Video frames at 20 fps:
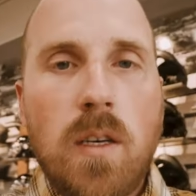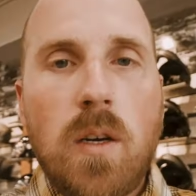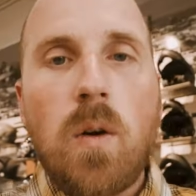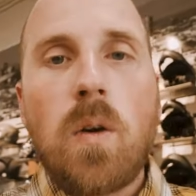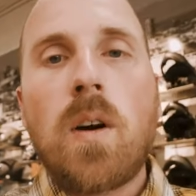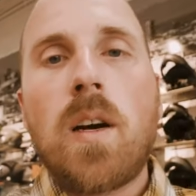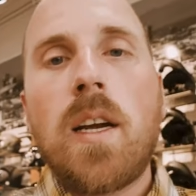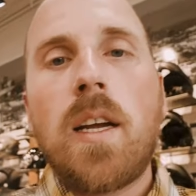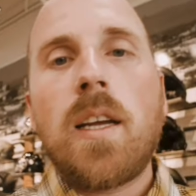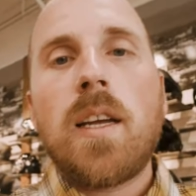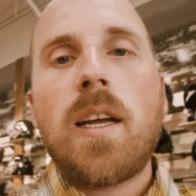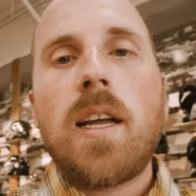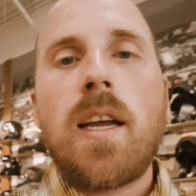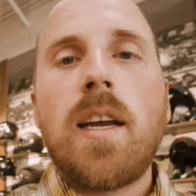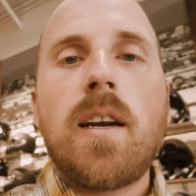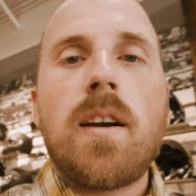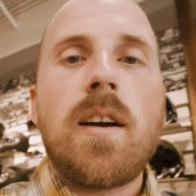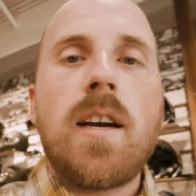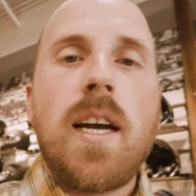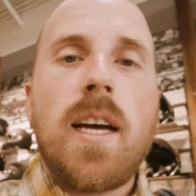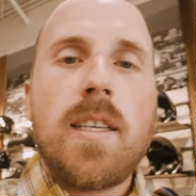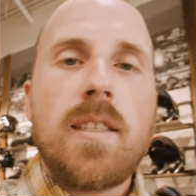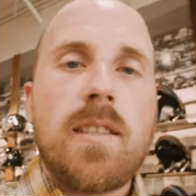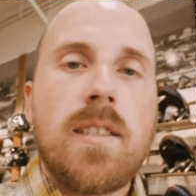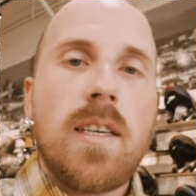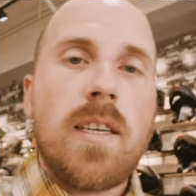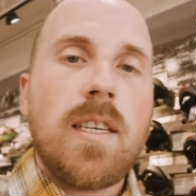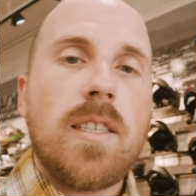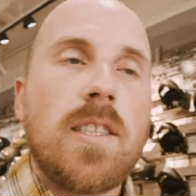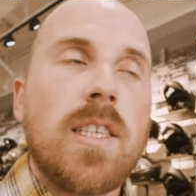Corey here
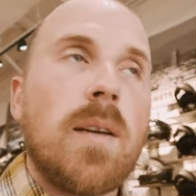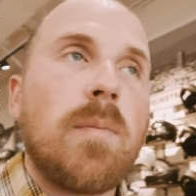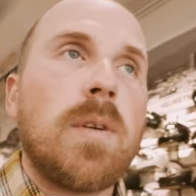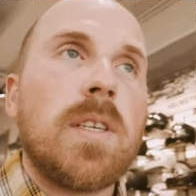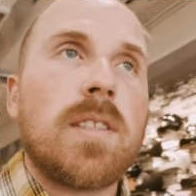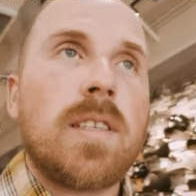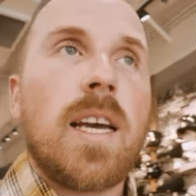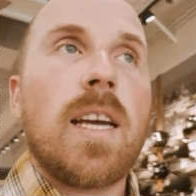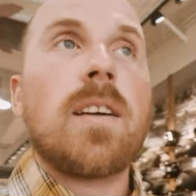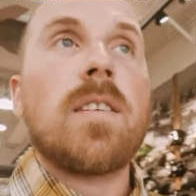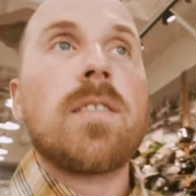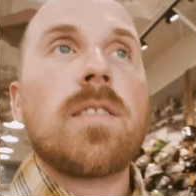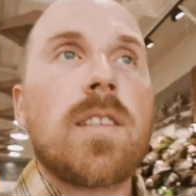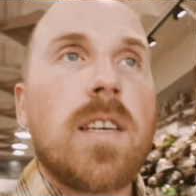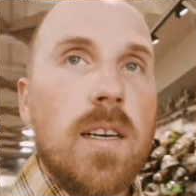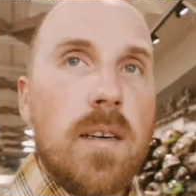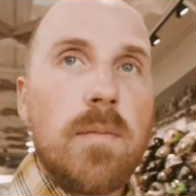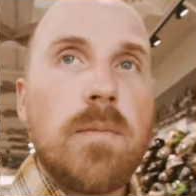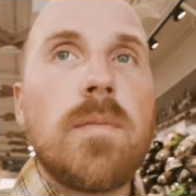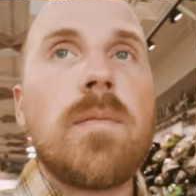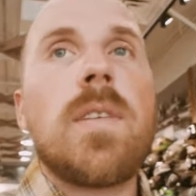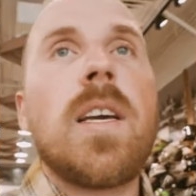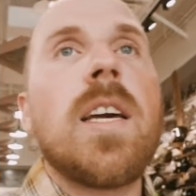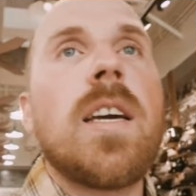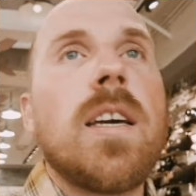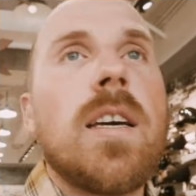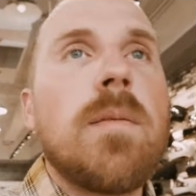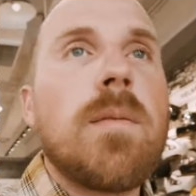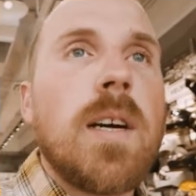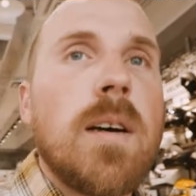at uh, J P Cycles. Come
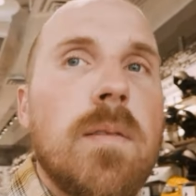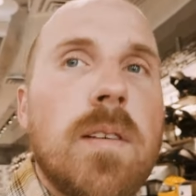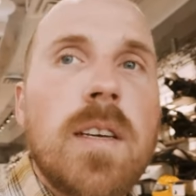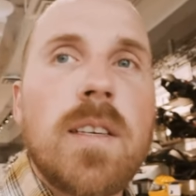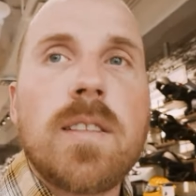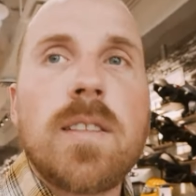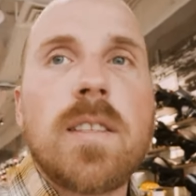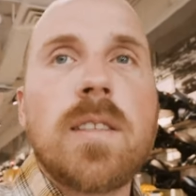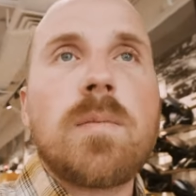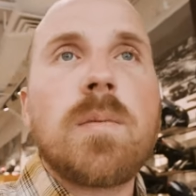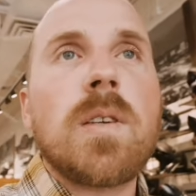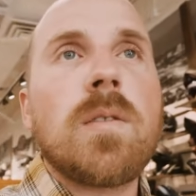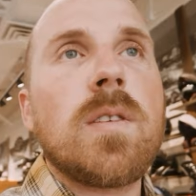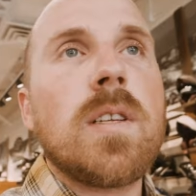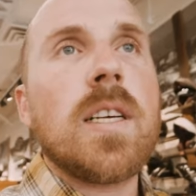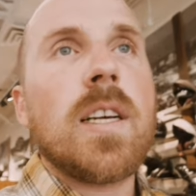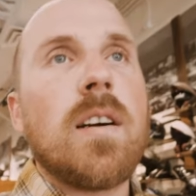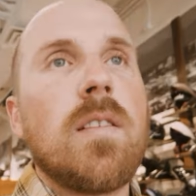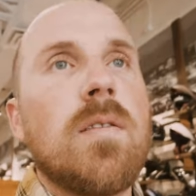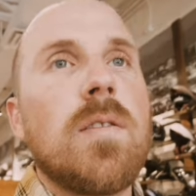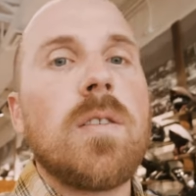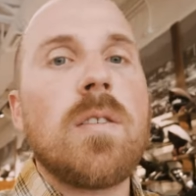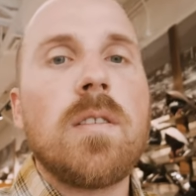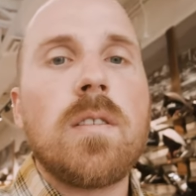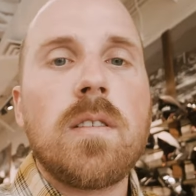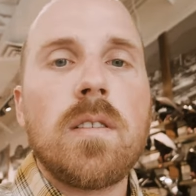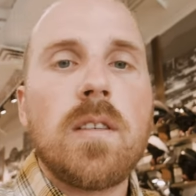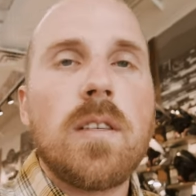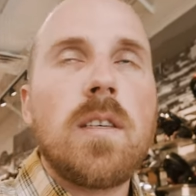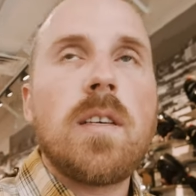hit him up because he's been really helpful,
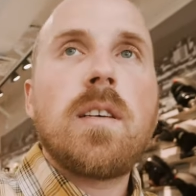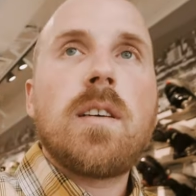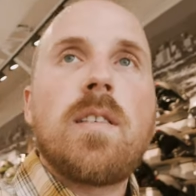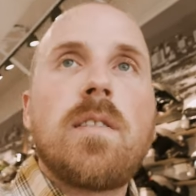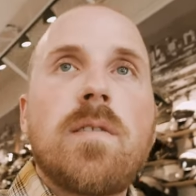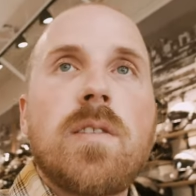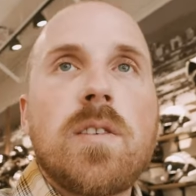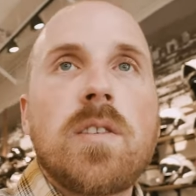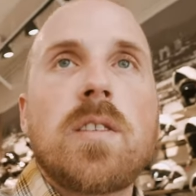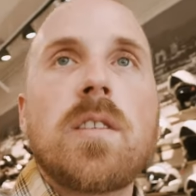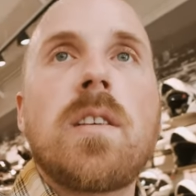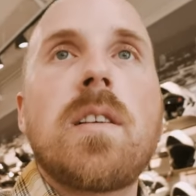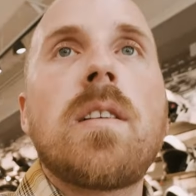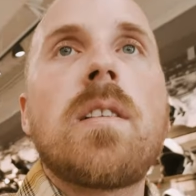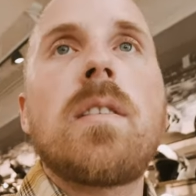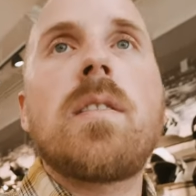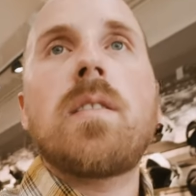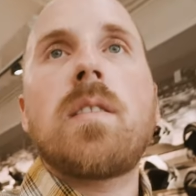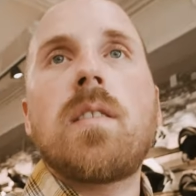for sure.